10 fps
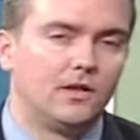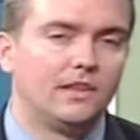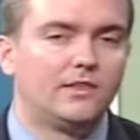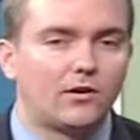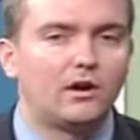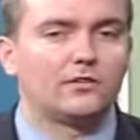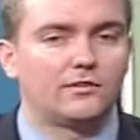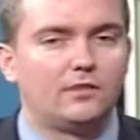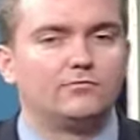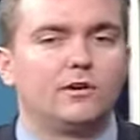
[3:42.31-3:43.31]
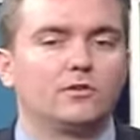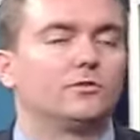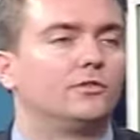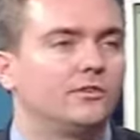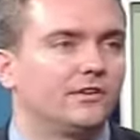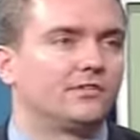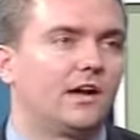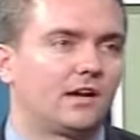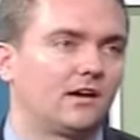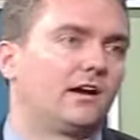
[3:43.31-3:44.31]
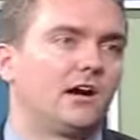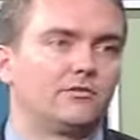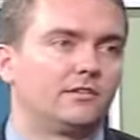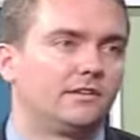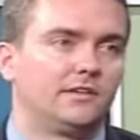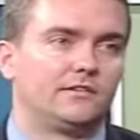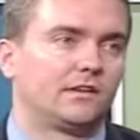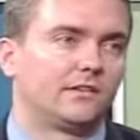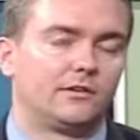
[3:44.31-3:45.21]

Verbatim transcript: There are some folks who are just not cut out for teaching, and